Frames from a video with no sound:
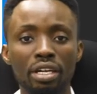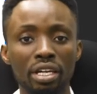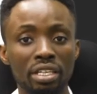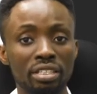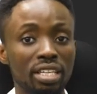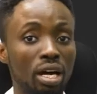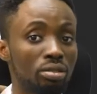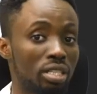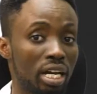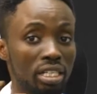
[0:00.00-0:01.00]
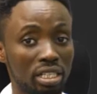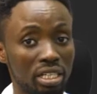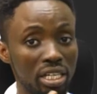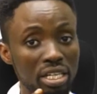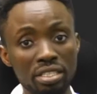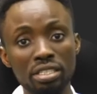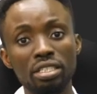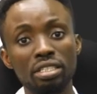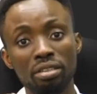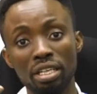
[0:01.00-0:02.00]
in the south and in
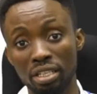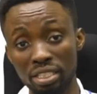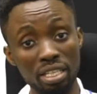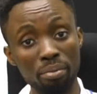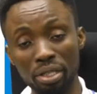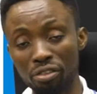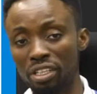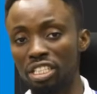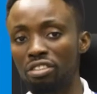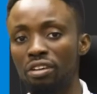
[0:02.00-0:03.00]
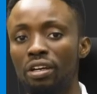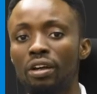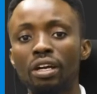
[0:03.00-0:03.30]
the eastern part of Nigeria.